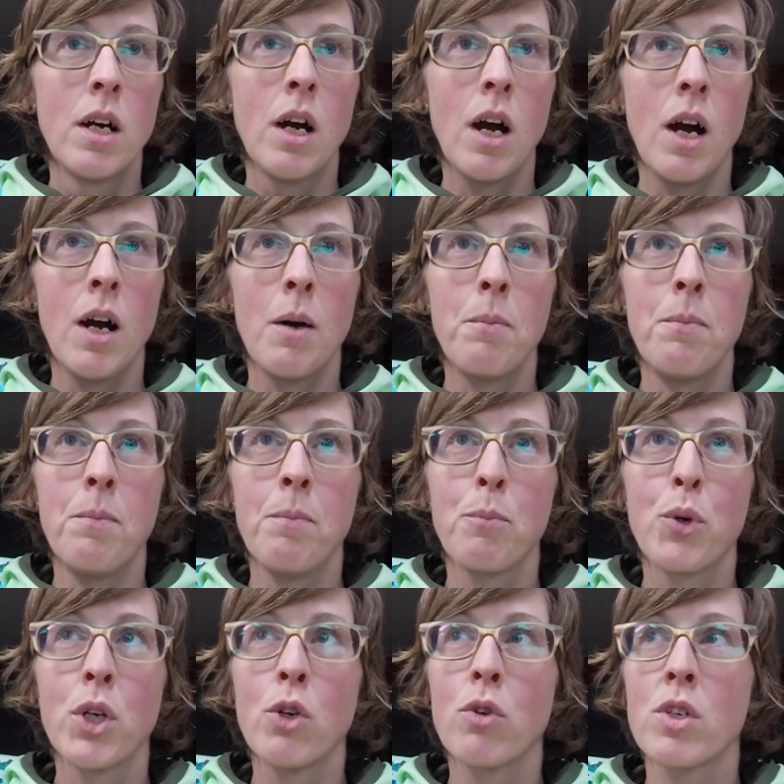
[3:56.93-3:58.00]

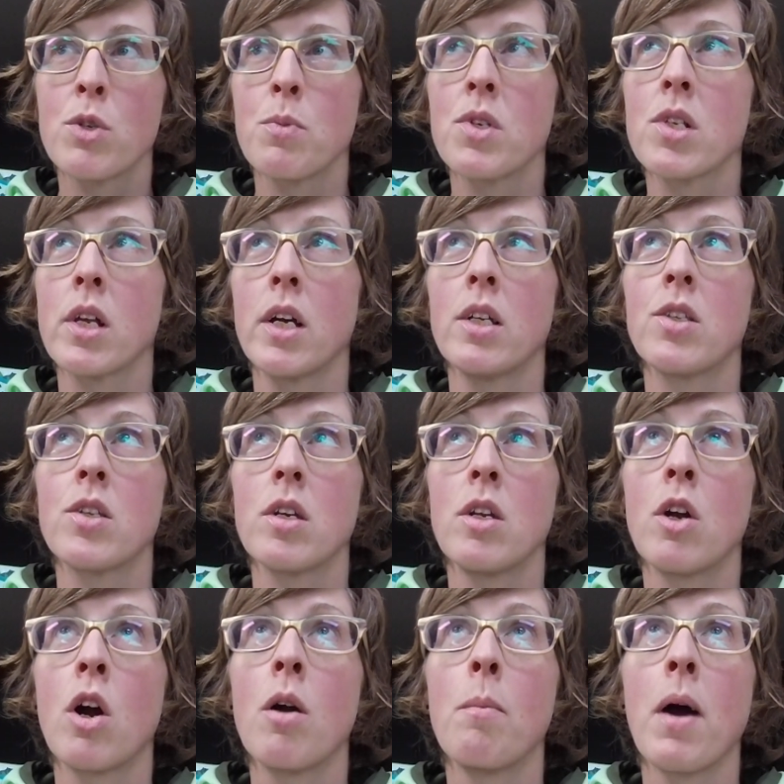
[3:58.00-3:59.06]
putting Christmas lights in
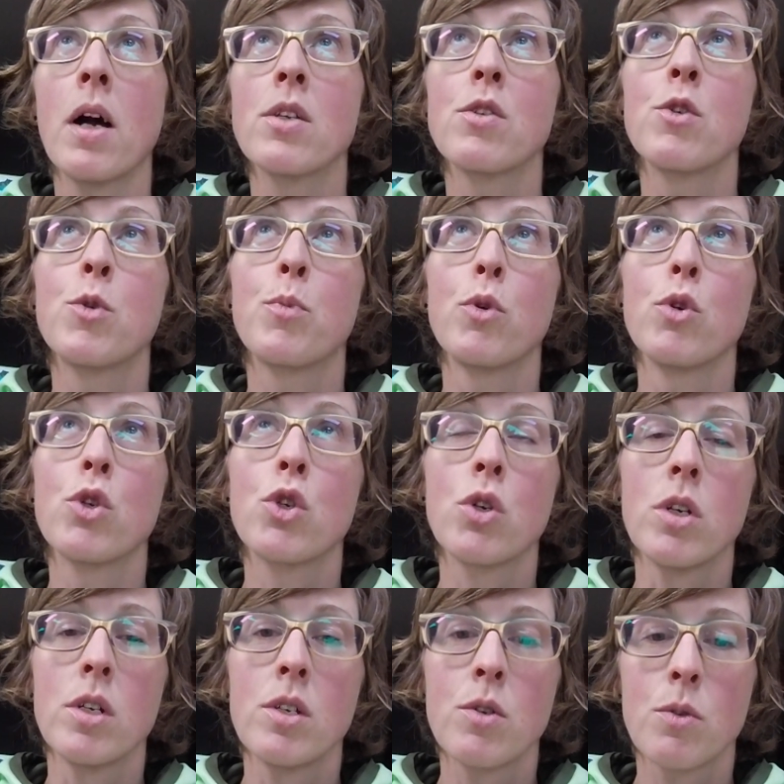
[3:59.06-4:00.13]
our massive spruce
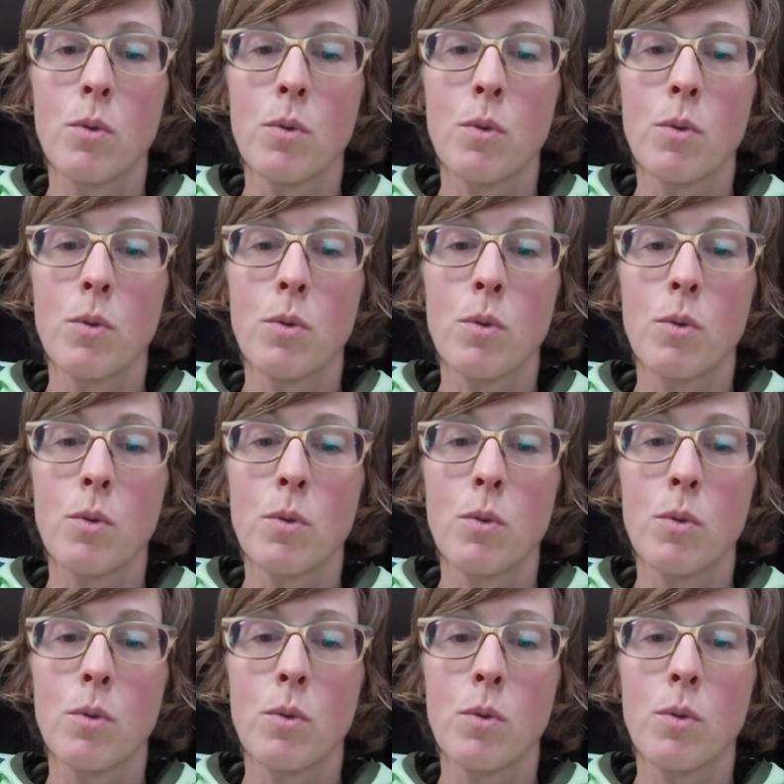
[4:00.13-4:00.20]
trees.